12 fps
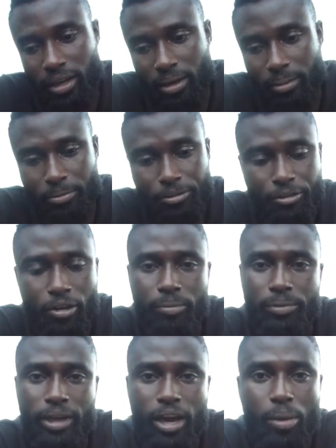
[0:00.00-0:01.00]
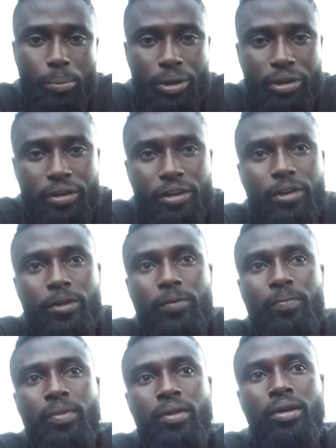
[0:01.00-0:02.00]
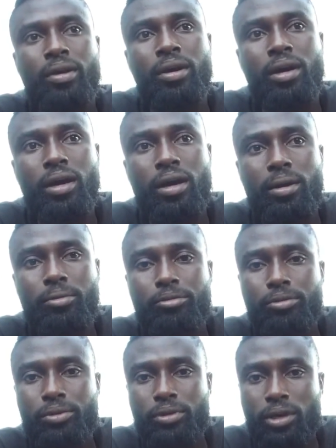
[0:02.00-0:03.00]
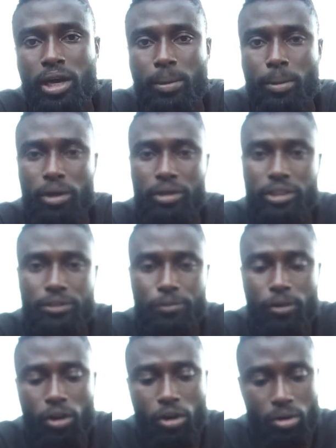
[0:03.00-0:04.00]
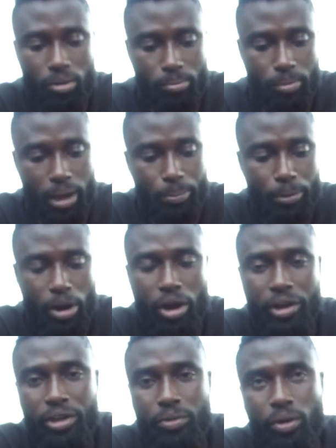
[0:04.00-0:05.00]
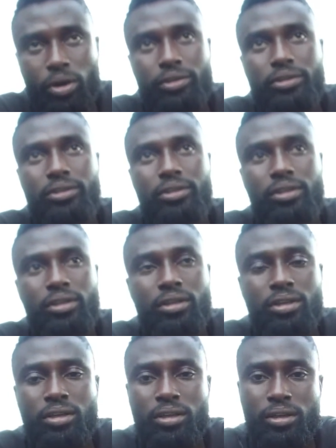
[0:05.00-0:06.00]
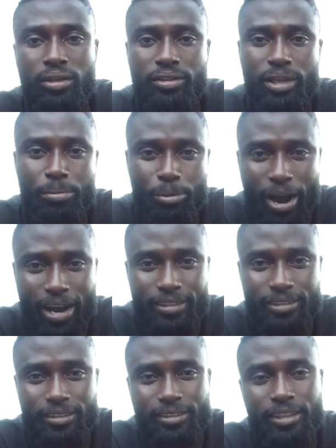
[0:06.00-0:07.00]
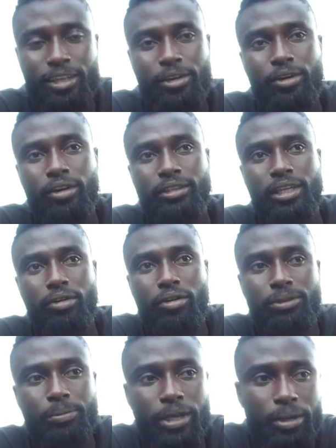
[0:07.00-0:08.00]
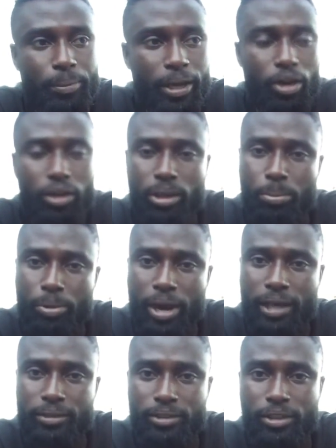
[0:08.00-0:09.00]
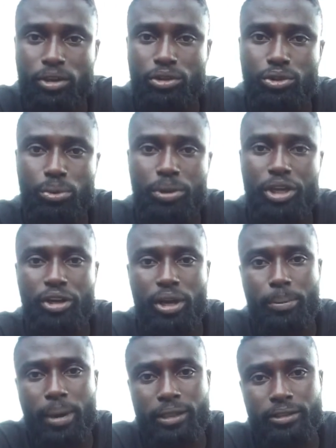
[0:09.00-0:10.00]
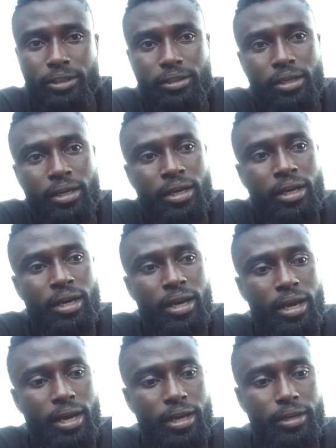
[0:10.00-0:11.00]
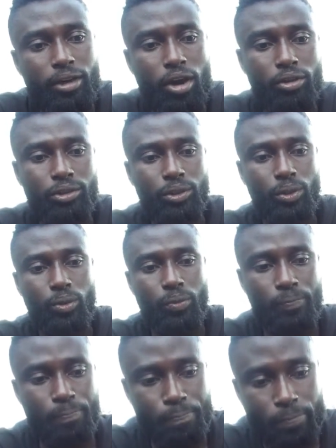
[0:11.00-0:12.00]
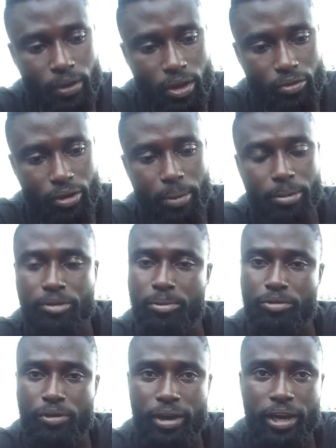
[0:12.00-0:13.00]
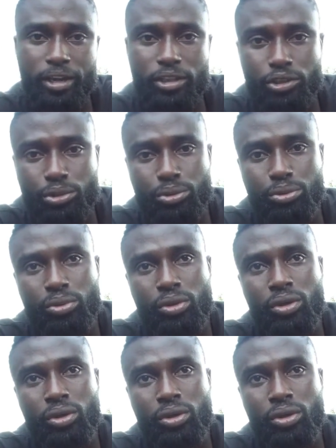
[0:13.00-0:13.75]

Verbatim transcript: um, from the company you know um, among these four my priority was the price you know because i always been big on the price and also being on a budget and also right even before i get into